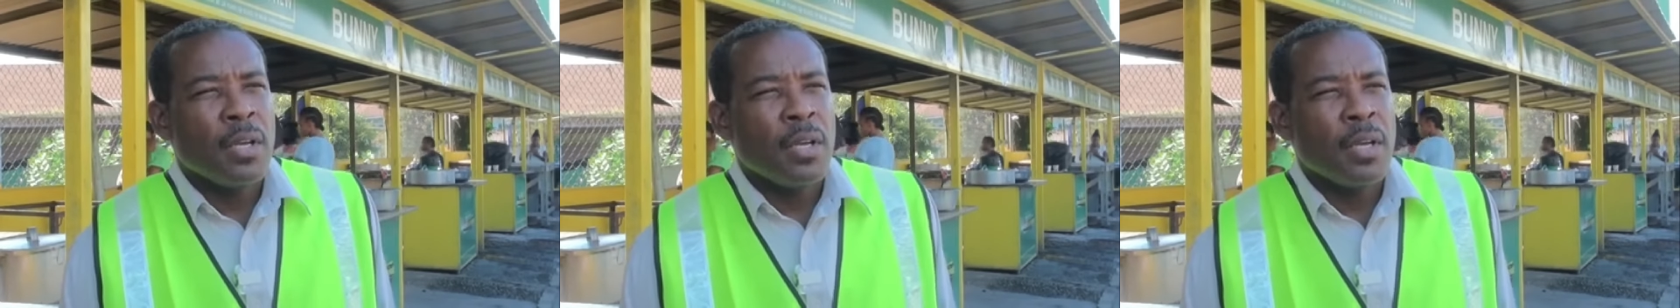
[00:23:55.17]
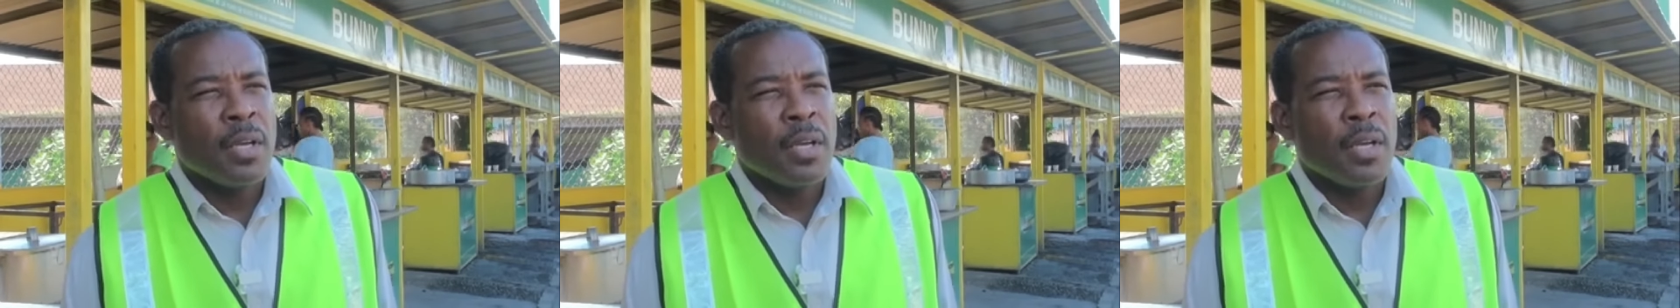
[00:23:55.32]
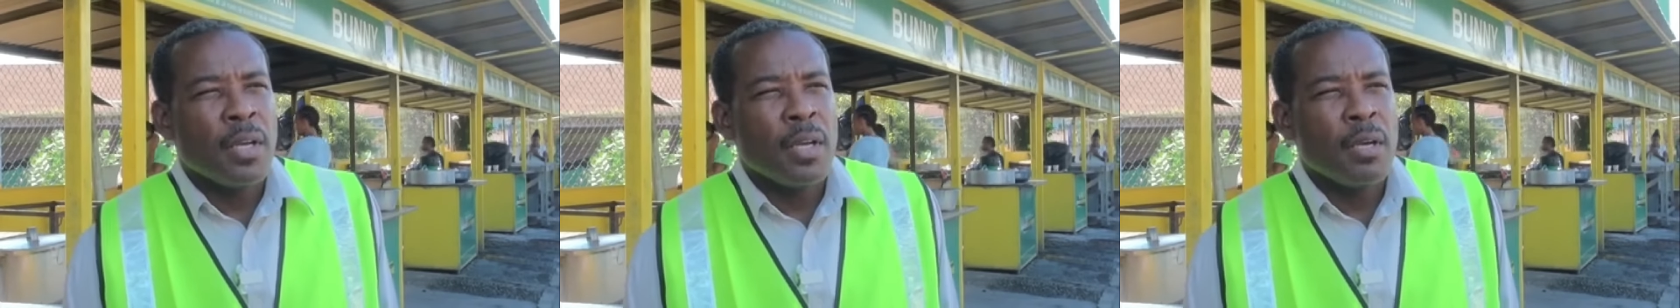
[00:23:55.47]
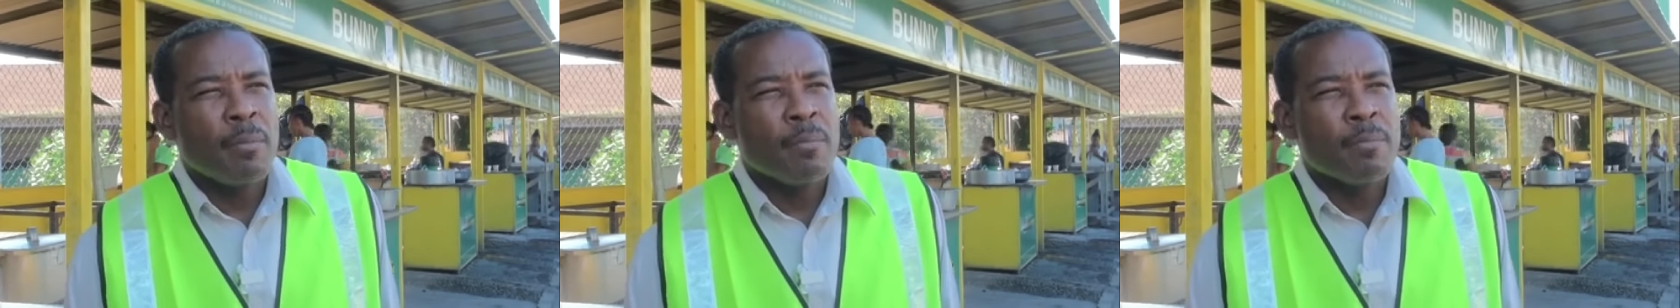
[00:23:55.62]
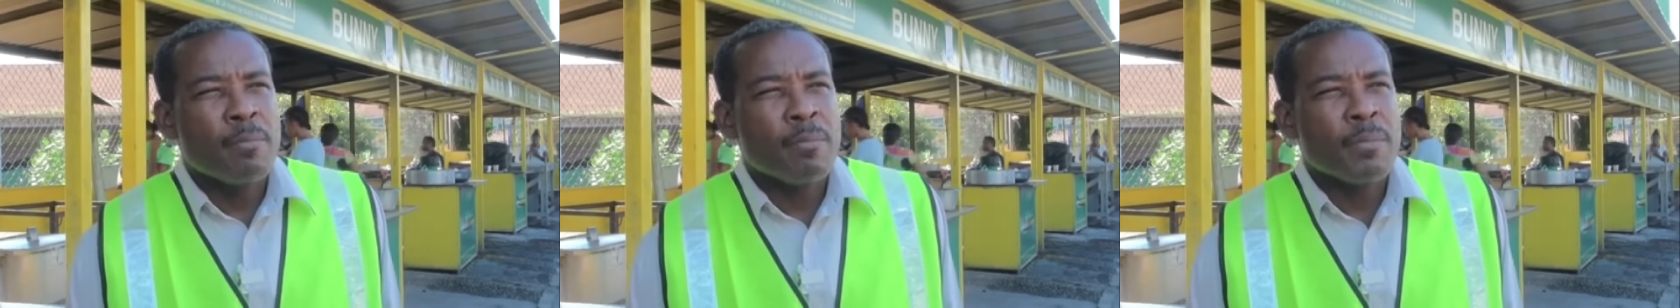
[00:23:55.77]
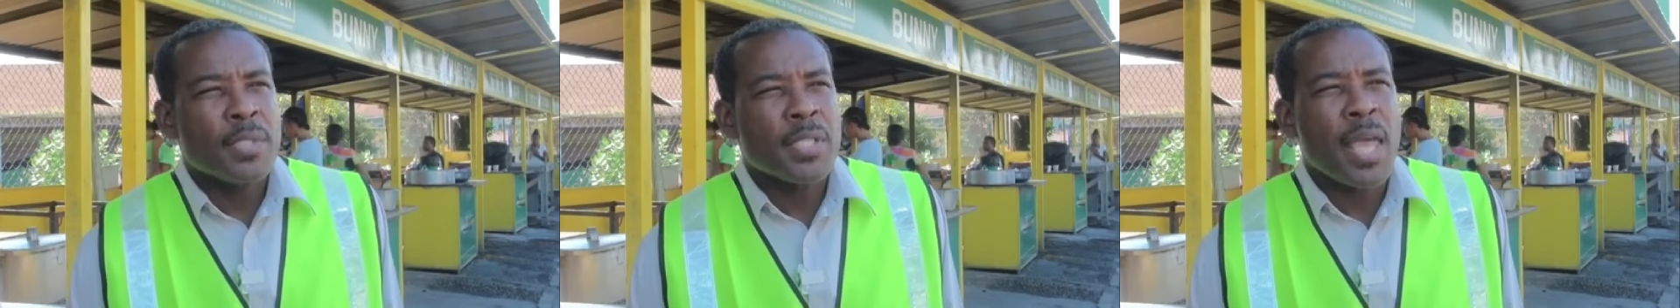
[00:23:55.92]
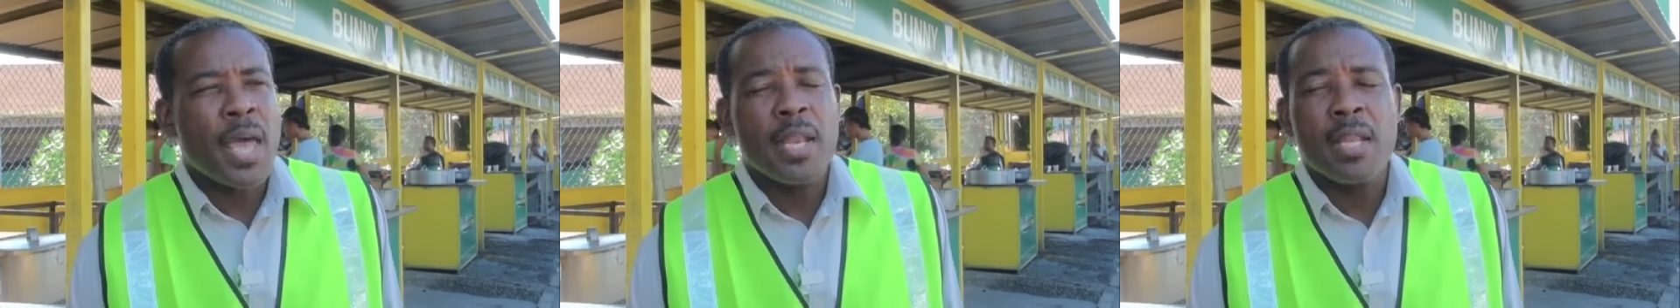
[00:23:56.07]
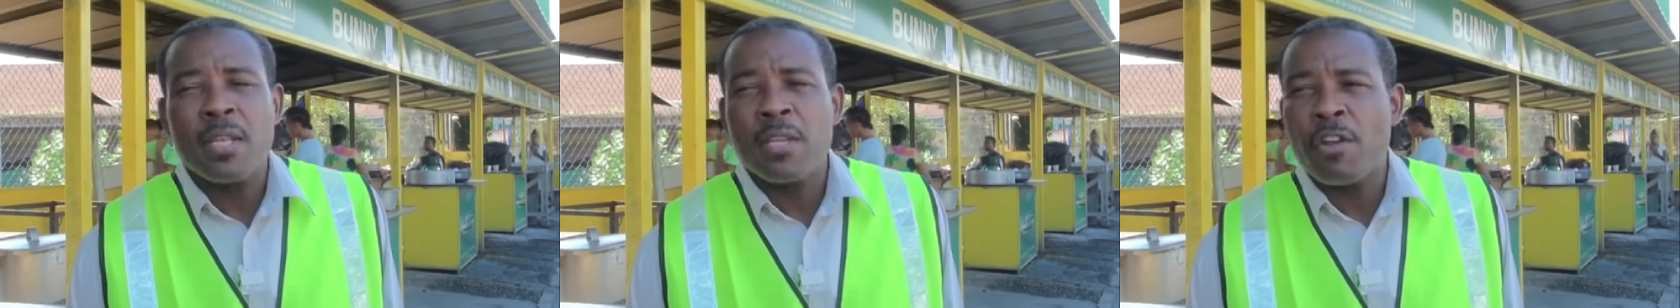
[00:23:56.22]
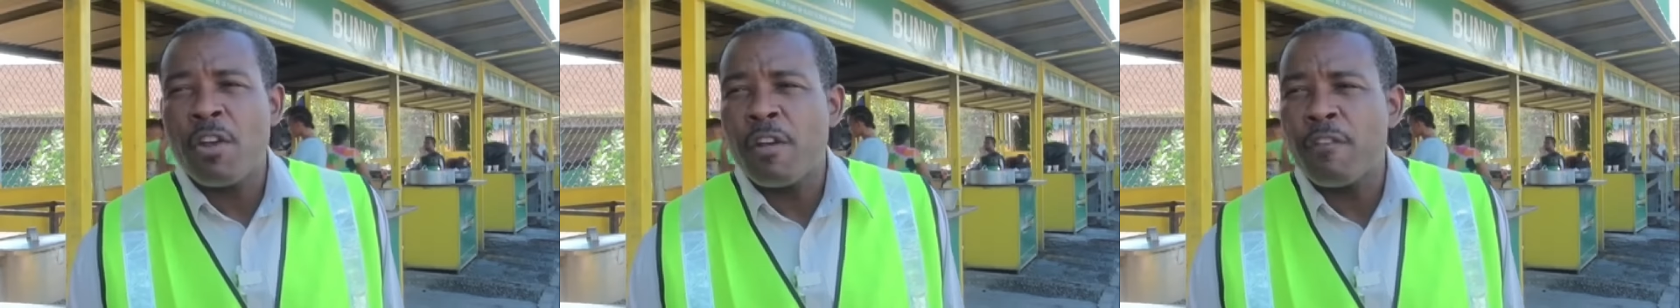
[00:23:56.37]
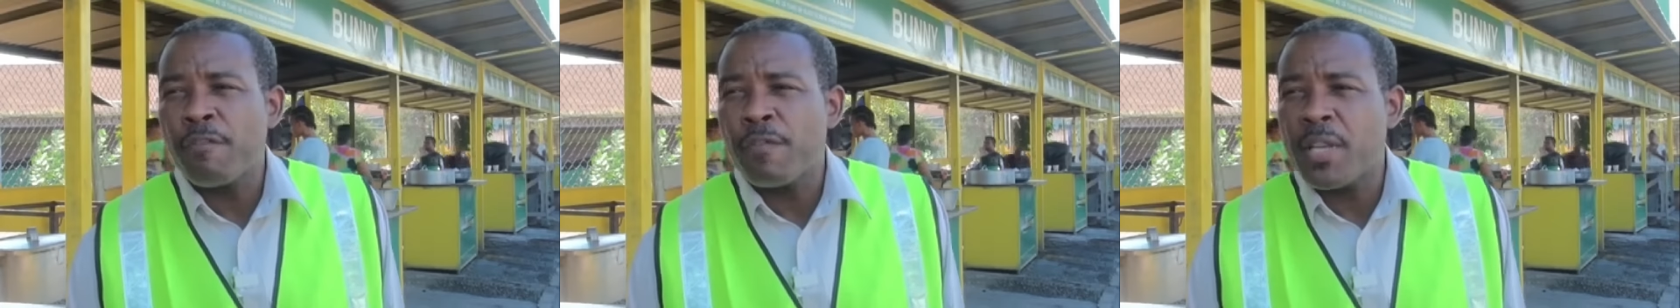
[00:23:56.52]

um, sanitary